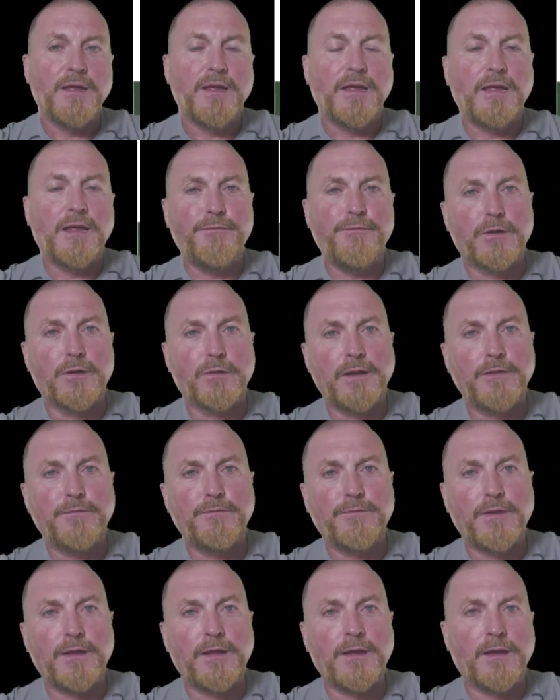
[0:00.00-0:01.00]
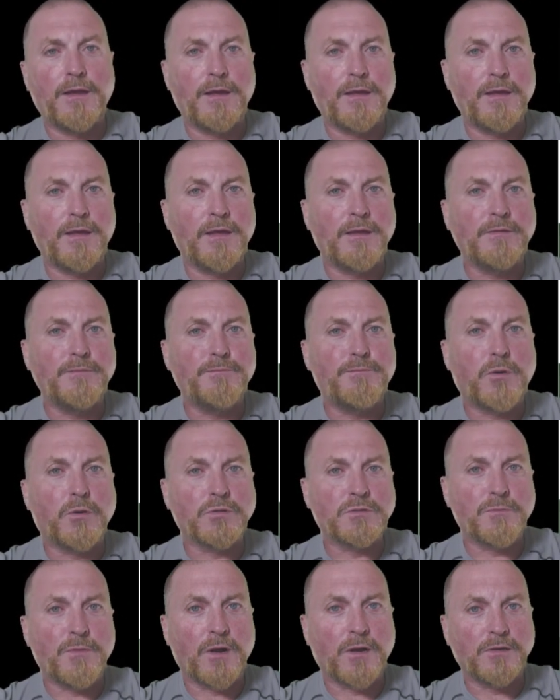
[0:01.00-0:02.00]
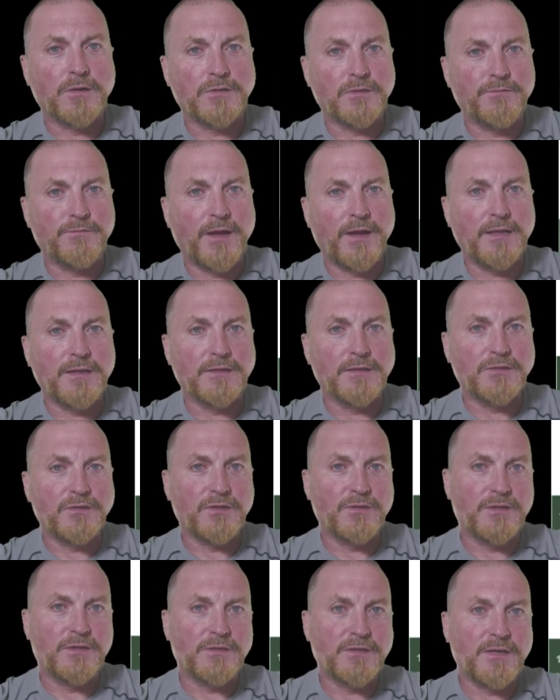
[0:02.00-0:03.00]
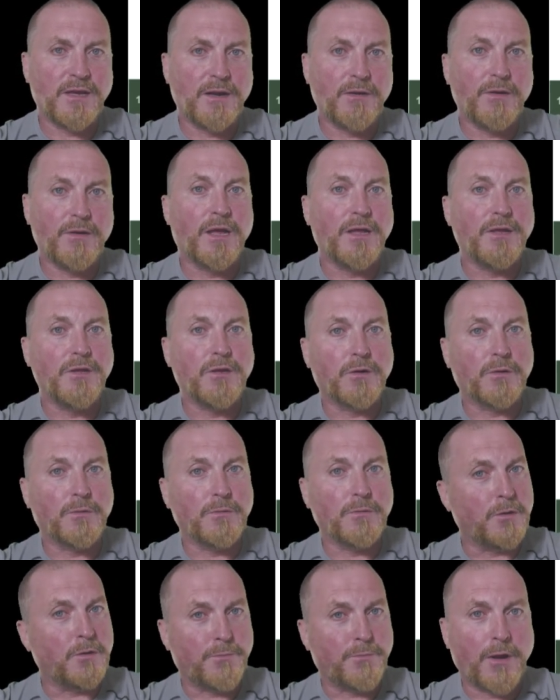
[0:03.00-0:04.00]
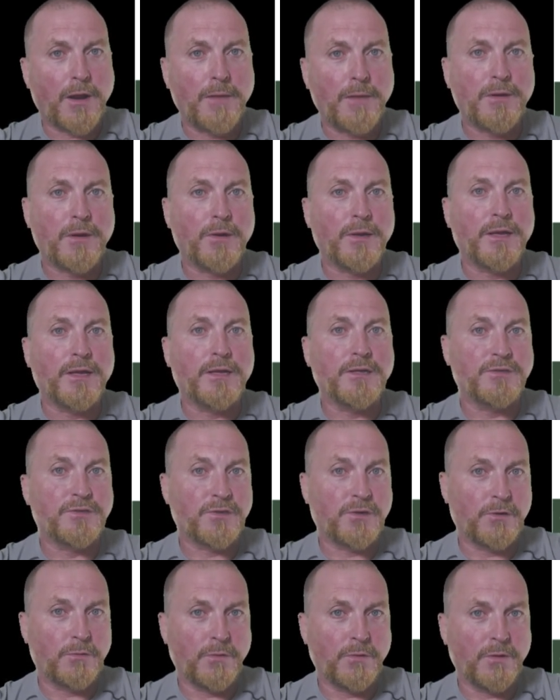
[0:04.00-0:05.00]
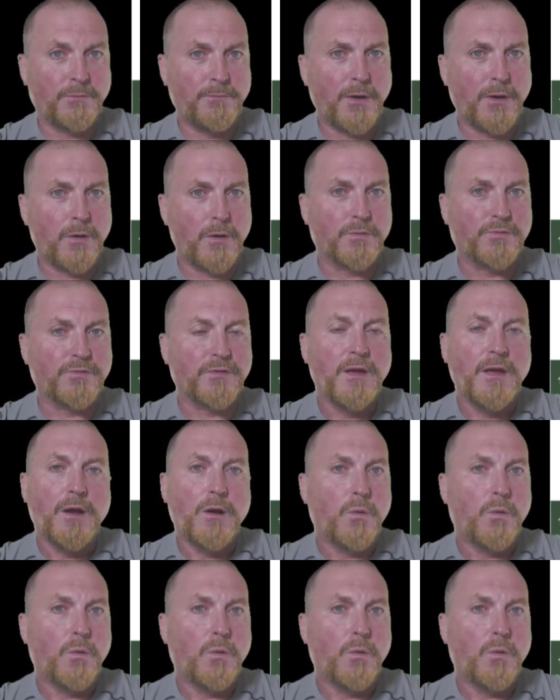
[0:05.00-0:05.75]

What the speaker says: If you're in post-market surveillance in this area, you're primarily concerned with both.